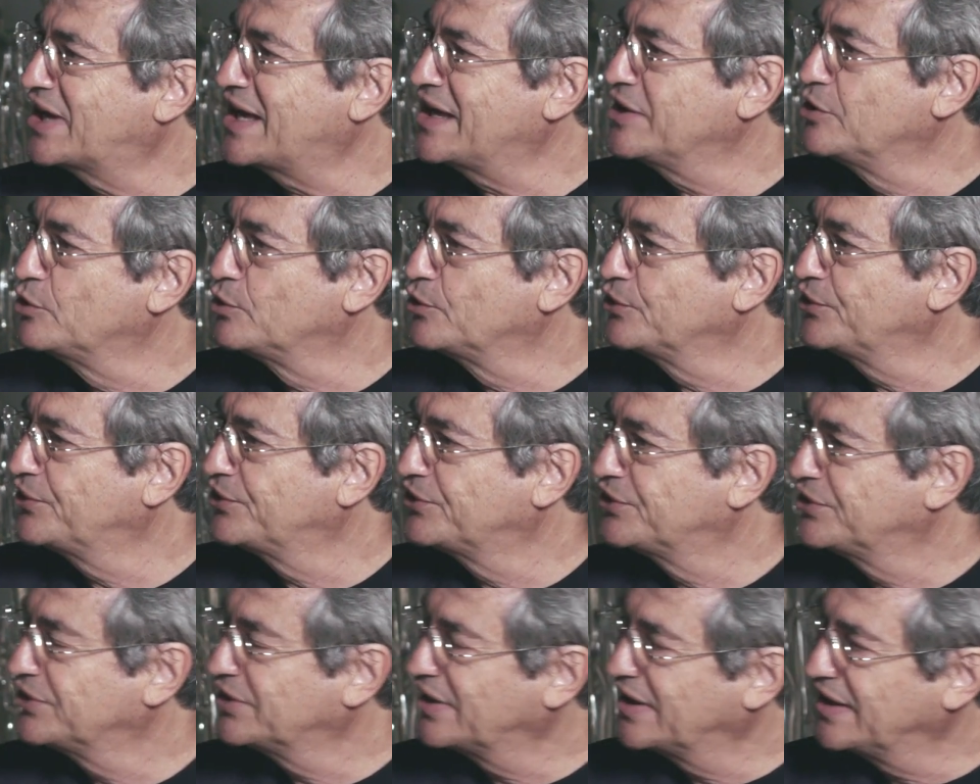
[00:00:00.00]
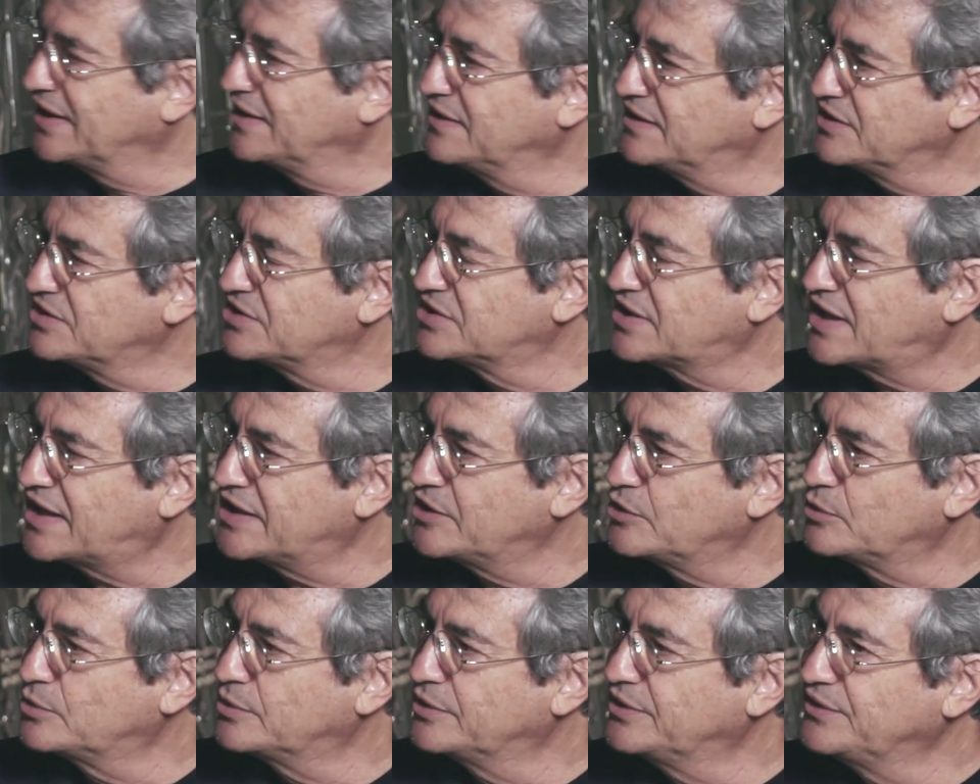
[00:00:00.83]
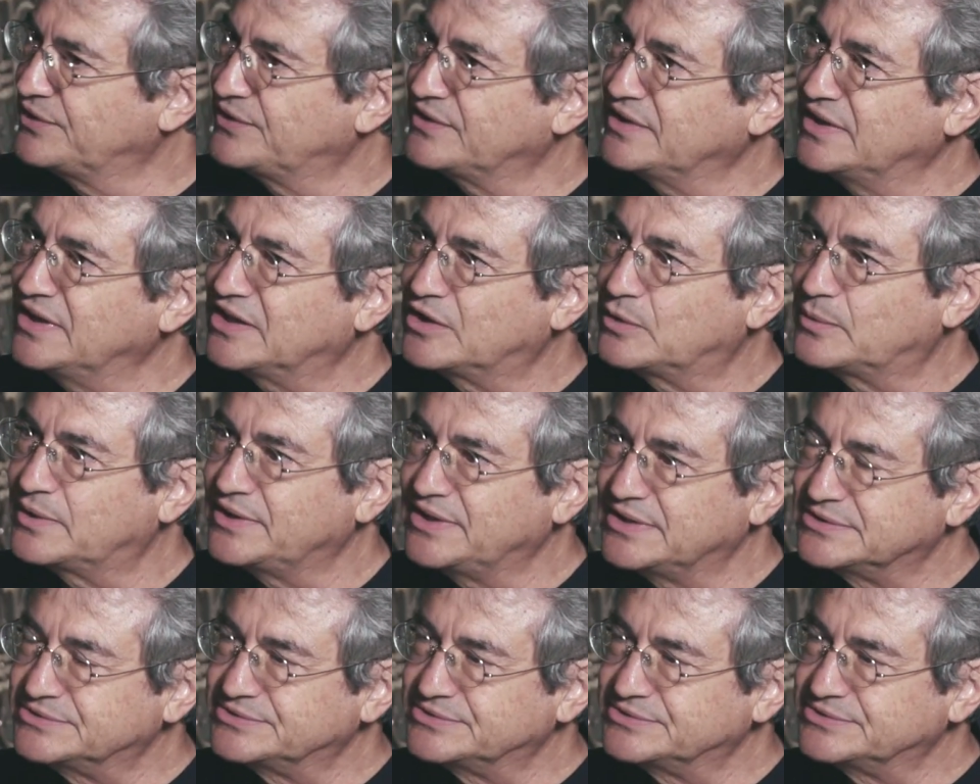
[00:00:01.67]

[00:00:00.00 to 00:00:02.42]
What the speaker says: The shadows, and the shadow is equally